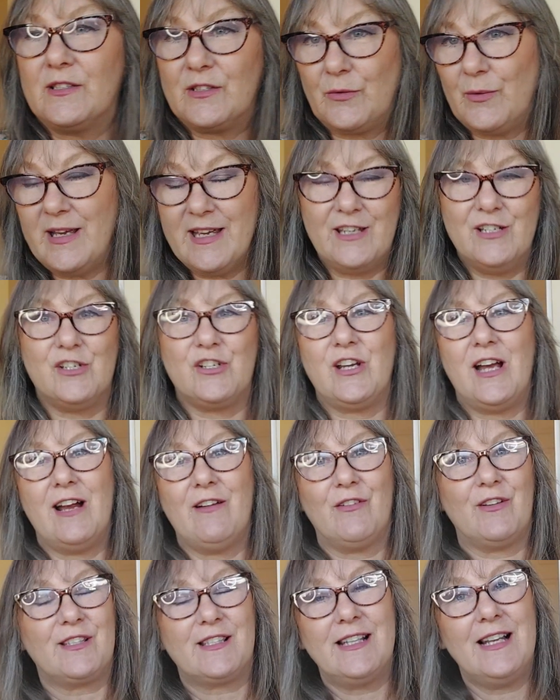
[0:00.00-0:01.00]
squeaky
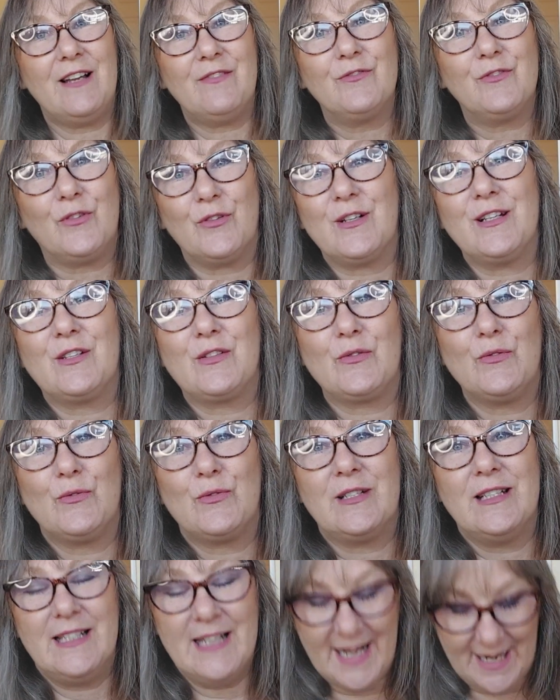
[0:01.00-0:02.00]
chair, I still haven't got it
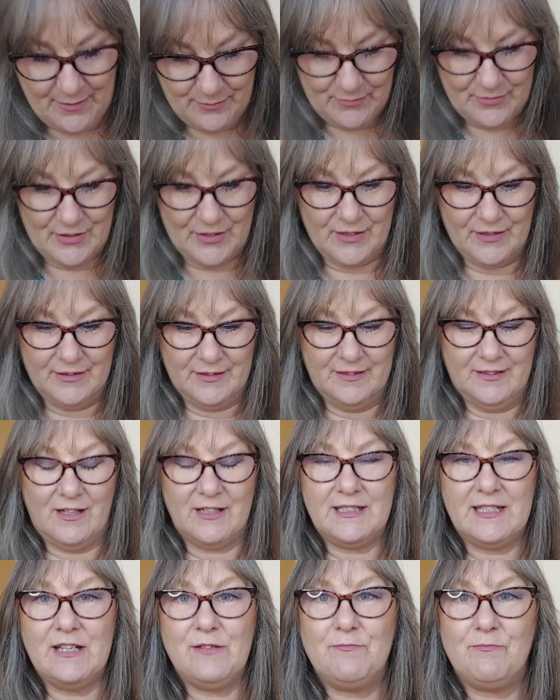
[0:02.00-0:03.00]
sorted out.
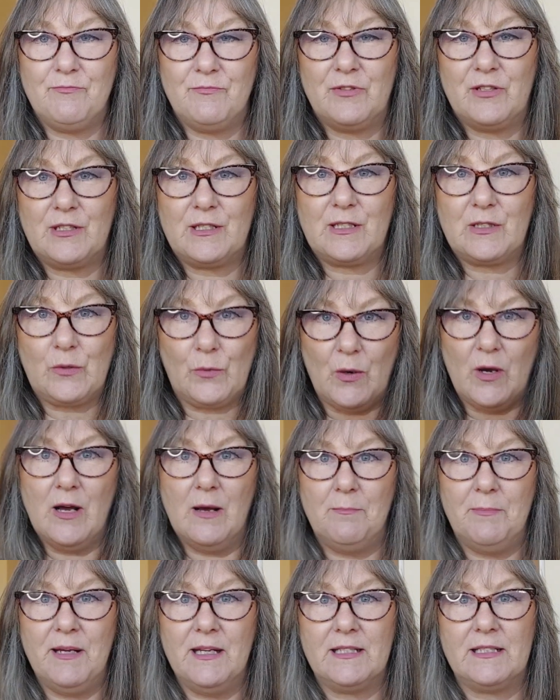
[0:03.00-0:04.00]
I did squirt
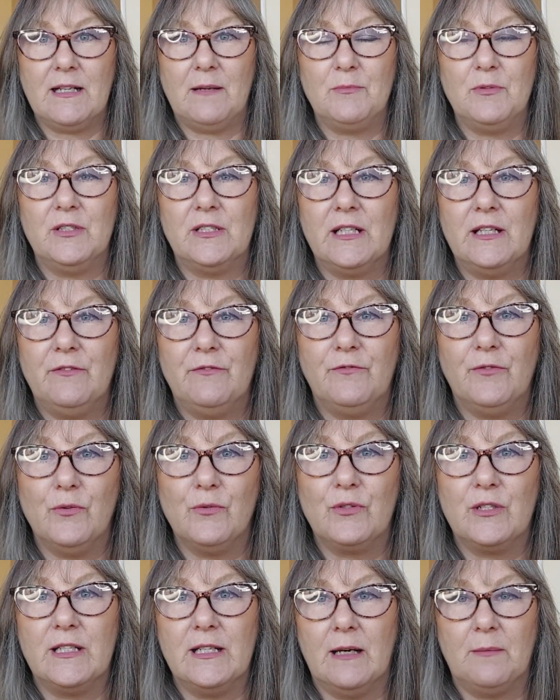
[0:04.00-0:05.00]
a bit of
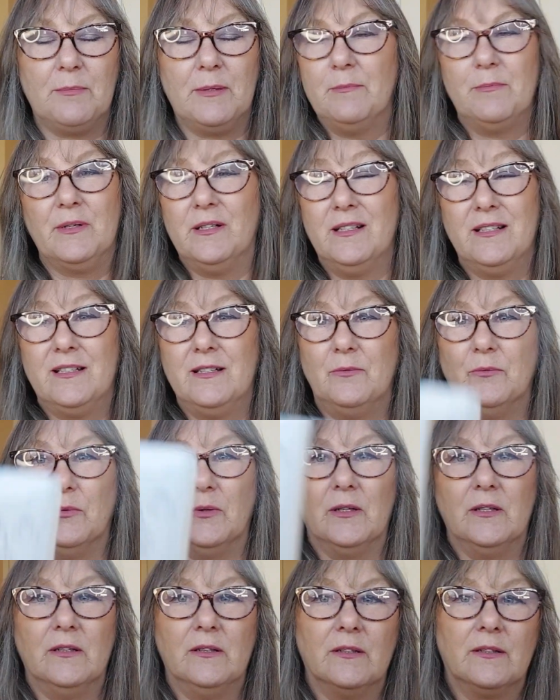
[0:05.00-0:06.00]
WD-40 up it, but it didn't
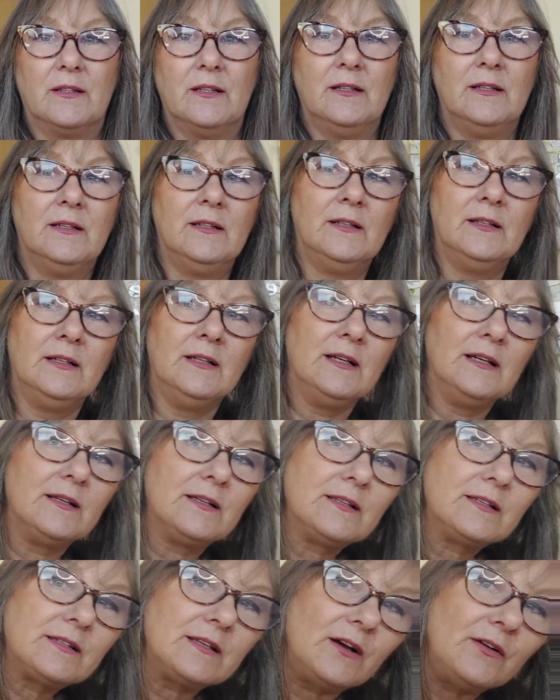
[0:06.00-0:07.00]
work.
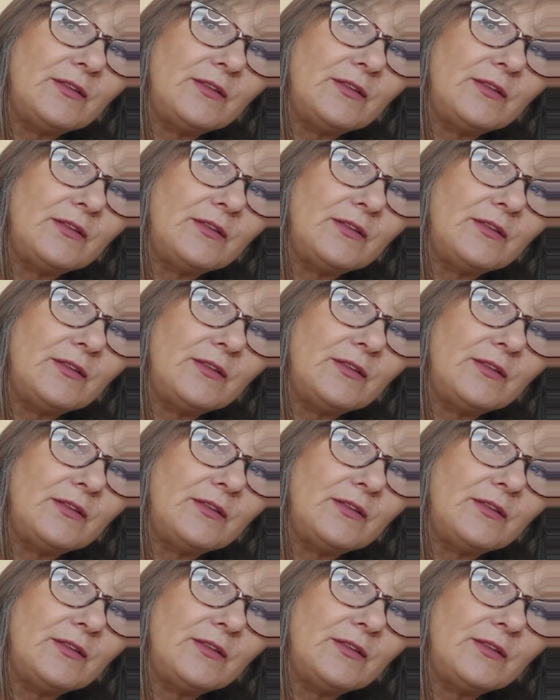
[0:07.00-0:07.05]
So